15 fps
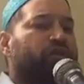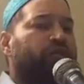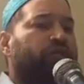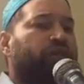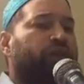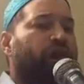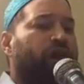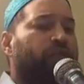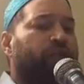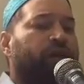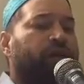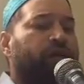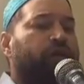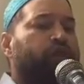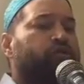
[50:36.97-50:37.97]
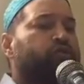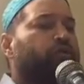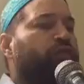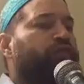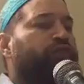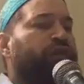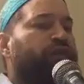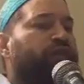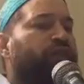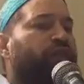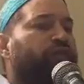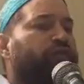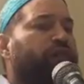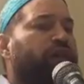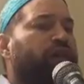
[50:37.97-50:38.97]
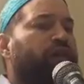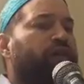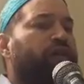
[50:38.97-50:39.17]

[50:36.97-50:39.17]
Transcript: of the Kaaba. So in Philadelphia,